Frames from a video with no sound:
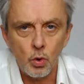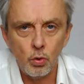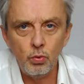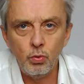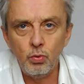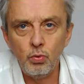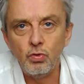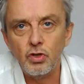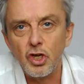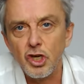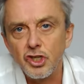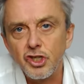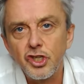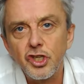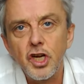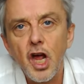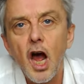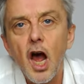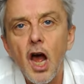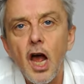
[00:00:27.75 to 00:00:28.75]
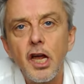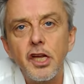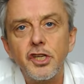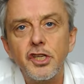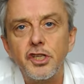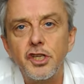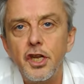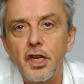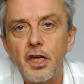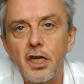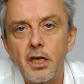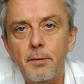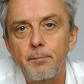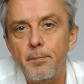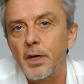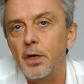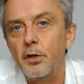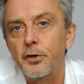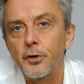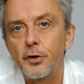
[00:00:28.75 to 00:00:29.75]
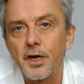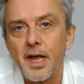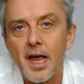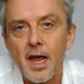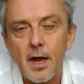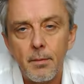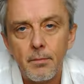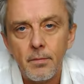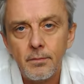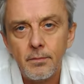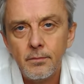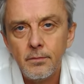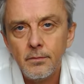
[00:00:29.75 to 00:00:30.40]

ooh, the Sky City Builder game.